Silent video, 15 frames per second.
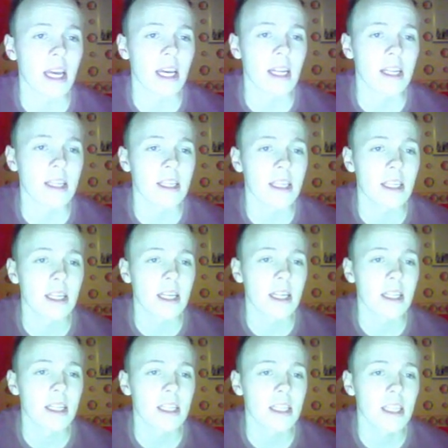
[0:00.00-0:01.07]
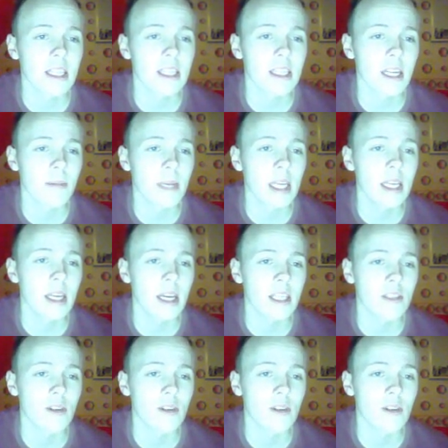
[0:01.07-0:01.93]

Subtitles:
And this is gonna be